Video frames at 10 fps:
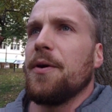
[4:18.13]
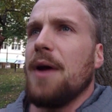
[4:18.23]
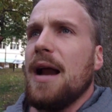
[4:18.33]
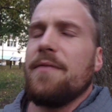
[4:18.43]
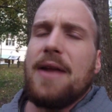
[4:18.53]
they're
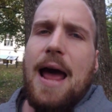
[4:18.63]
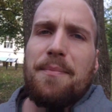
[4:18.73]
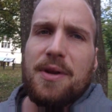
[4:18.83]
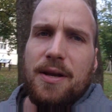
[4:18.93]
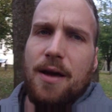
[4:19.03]
not even
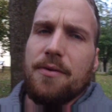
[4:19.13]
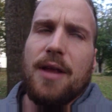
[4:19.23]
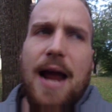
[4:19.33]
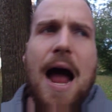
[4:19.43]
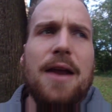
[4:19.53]
happy
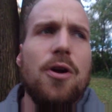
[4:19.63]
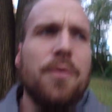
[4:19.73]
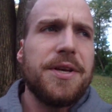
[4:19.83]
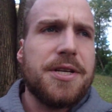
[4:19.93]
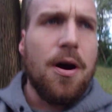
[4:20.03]
together. Like, I
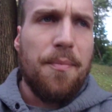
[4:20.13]
know this